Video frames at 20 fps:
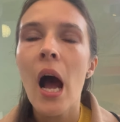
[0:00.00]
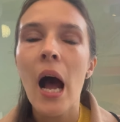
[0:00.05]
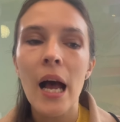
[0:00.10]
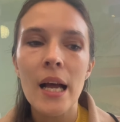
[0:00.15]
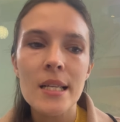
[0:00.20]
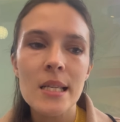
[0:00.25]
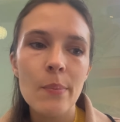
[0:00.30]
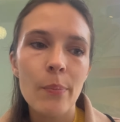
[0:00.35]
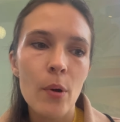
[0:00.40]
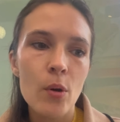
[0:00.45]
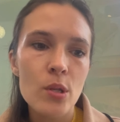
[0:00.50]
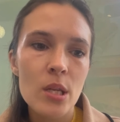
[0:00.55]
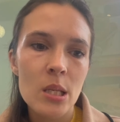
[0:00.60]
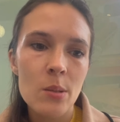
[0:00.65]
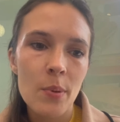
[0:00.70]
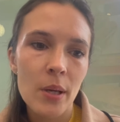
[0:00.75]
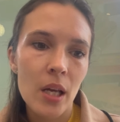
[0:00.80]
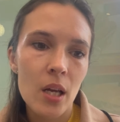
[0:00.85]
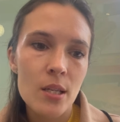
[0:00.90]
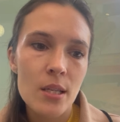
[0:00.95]
I suppose it's
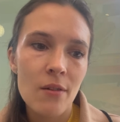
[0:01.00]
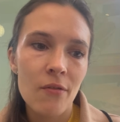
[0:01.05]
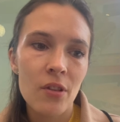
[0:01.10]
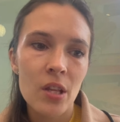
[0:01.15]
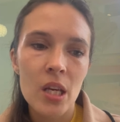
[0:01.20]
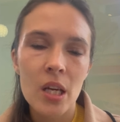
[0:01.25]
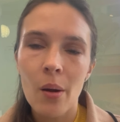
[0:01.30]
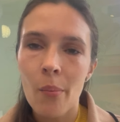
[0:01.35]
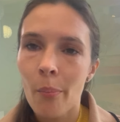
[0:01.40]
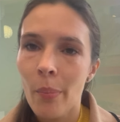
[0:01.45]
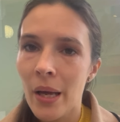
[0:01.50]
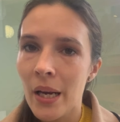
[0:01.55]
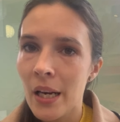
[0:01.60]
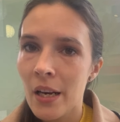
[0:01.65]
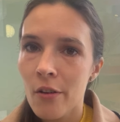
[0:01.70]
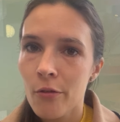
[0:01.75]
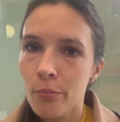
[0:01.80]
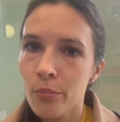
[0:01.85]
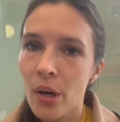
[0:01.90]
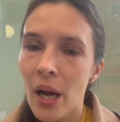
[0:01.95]
because of the
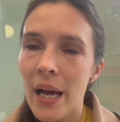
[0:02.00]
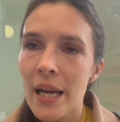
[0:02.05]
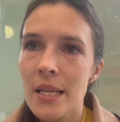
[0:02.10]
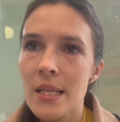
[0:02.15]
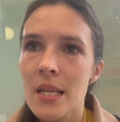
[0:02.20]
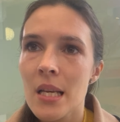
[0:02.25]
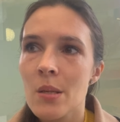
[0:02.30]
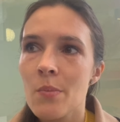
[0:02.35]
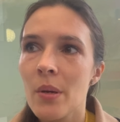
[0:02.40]
competitive prices,